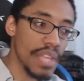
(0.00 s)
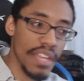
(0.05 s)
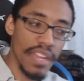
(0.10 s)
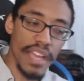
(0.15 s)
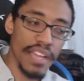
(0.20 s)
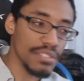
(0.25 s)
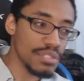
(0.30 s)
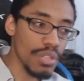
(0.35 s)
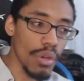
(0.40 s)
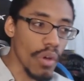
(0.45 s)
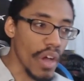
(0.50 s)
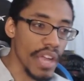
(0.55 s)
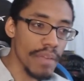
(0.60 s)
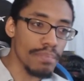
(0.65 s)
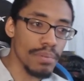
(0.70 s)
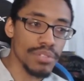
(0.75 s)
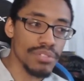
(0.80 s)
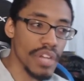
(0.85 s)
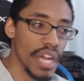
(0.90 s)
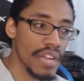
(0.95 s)
that has no
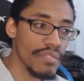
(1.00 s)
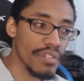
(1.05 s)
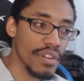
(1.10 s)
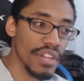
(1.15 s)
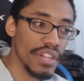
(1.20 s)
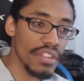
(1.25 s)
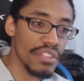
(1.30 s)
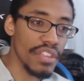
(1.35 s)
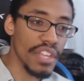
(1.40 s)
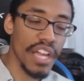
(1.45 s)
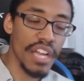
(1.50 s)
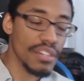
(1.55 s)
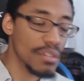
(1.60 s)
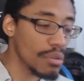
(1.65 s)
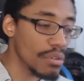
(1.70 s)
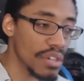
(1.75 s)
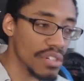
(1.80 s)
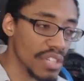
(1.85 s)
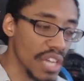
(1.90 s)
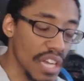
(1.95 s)
hyperdrive or anything,
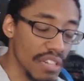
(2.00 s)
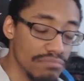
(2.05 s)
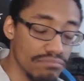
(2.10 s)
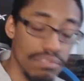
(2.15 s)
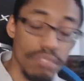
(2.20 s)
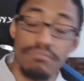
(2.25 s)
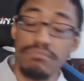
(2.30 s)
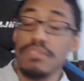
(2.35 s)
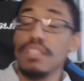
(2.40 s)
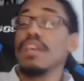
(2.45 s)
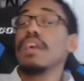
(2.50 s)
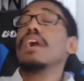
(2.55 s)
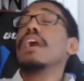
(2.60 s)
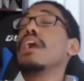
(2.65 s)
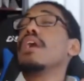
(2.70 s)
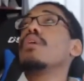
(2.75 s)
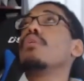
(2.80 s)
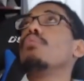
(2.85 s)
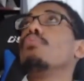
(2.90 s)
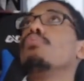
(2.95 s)

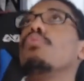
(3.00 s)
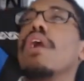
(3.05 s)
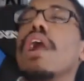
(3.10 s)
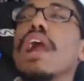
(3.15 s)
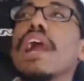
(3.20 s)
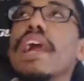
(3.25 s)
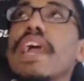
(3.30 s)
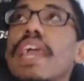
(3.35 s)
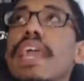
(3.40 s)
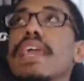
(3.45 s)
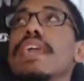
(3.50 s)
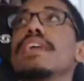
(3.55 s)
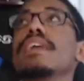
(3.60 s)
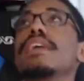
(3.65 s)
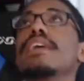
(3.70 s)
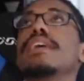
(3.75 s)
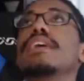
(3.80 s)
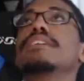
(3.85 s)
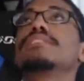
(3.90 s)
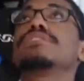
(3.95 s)

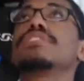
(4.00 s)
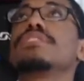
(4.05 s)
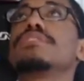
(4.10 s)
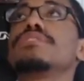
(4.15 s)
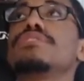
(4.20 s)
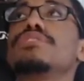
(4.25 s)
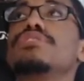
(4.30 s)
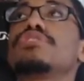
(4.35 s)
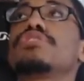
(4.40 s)
why is it